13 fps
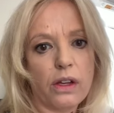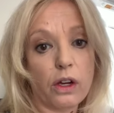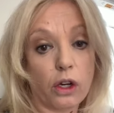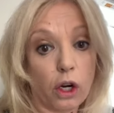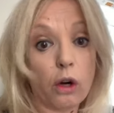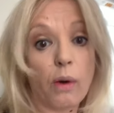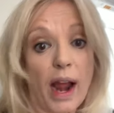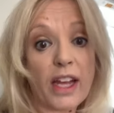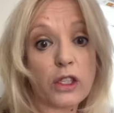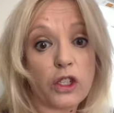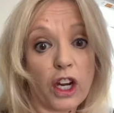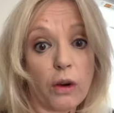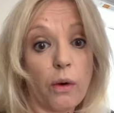Who
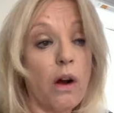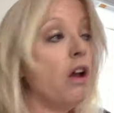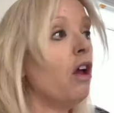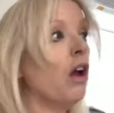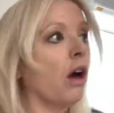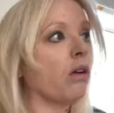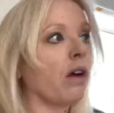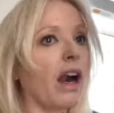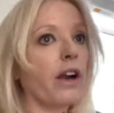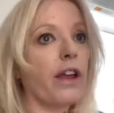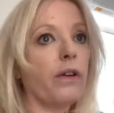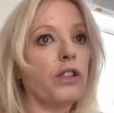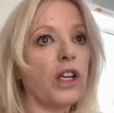raised you? Or are
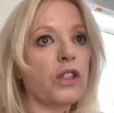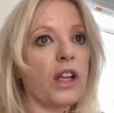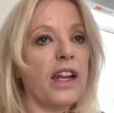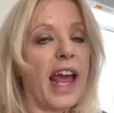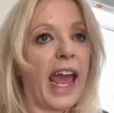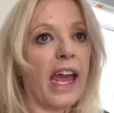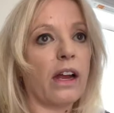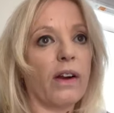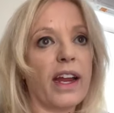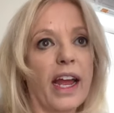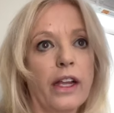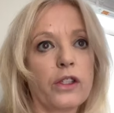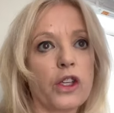you just an angry,
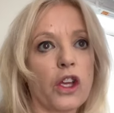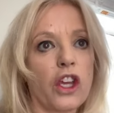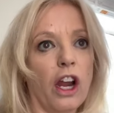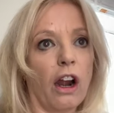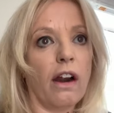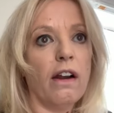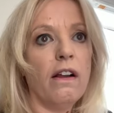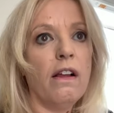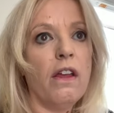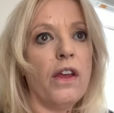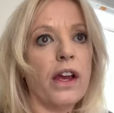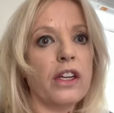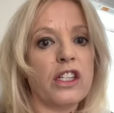insecure,
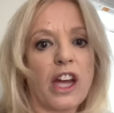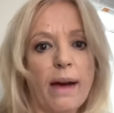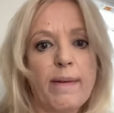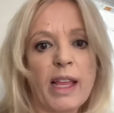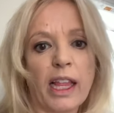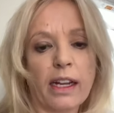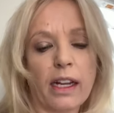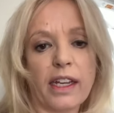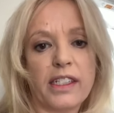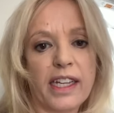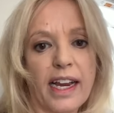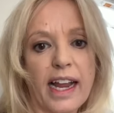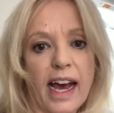tubby little
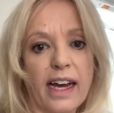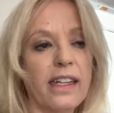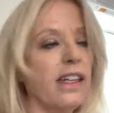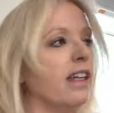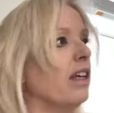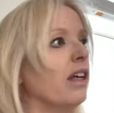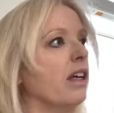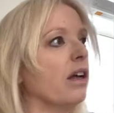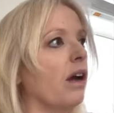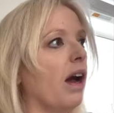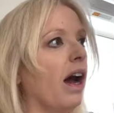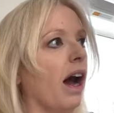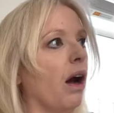Latina,
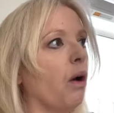uh,